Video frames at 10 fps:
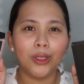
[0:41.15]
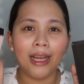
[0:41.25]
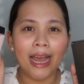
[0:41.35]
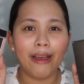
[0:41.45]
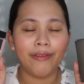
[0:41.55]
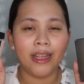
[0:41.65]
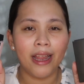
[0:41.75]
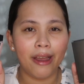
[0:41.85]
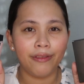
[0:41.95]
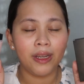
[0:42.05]
to ng half and
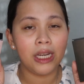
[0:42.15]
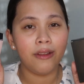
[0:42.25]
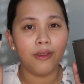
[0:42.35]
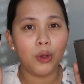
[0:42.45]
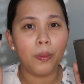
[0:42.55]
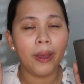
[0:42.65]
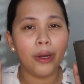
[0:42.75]
half na review,